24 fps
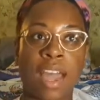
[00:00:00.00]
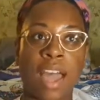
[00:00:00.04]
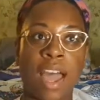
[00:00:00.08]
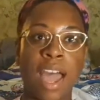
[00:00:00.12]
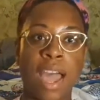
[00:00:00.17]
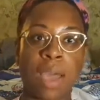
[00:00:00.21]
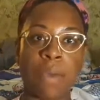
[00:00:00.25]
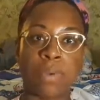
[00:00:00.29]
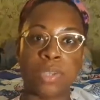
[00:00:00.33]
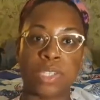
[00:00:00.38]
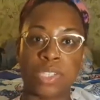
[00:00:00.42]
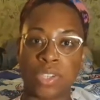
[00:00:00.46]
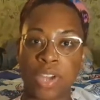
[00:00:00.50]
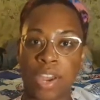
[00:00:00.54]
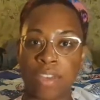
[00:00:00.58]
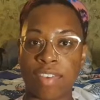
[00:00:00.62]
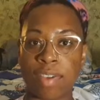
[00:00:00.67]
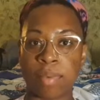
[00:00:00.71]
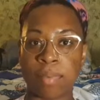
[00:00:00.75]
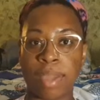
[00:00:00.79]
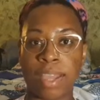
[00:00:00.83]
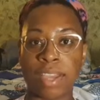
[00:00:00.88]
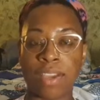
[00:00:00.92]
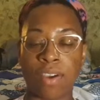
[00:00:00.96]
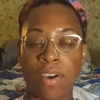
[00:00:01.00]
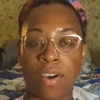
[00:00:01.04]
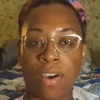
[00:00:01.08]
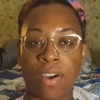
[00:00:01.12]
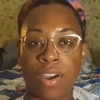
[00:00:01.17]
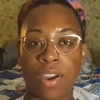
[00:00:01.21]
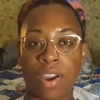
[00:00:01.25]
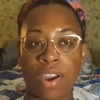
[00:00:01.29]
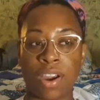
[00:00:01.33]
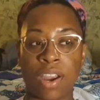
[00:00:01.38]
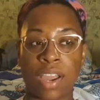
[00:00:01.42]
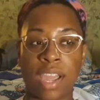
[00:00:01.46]
I was driving my
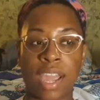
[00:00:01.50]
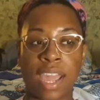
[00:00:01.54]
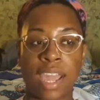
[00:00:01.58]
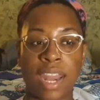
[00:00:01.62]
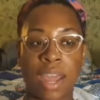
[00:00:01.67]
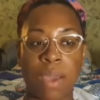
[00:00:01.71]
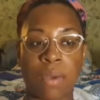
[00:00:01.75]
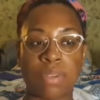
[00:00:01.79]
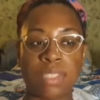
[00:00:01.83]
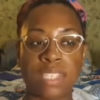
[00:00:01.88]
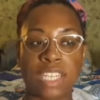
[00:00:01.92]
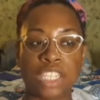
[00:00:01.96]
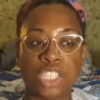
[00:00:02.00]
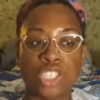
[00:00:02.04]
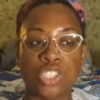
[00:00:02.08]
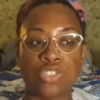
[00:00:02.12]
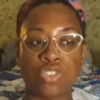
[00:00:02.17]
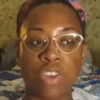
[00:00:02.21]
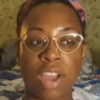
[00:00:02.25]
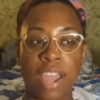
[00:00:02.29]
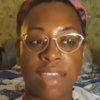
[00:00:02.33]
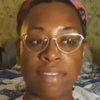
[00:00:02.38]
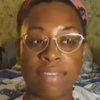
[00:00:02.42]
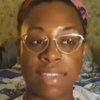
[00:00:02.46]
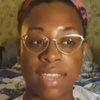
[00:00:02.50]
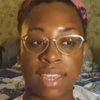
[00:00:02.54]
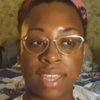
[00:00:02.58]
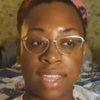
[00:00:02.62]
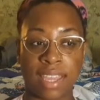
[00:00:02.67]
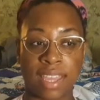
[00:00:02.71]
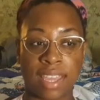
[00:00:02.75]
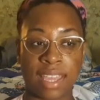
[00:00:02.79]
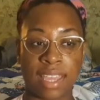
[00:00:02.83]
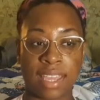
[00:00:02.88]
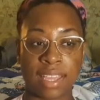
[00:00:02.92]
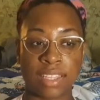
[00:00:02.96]
car and I was like driving
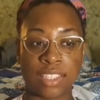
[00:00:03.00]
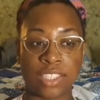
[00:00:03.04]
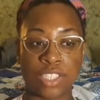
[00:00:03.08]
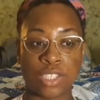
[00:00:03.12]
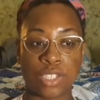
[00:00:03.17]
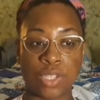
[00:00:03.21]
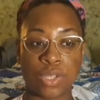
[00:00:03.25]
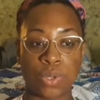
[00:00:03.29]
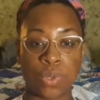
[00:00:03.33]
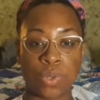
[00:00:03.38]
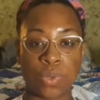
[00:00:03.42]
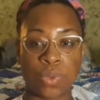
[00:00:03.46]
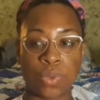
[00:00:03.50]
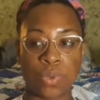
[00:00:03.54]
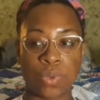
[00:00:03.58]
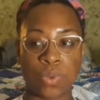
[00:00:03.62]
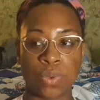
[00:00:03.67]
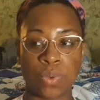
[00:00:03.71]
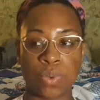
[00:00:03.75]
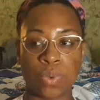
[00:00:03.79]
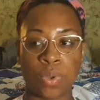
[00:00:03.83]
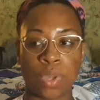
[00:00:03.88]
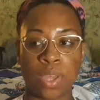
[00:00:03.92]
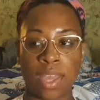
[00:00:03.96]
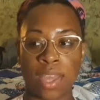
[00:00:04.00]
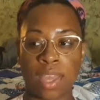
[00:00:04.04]
it to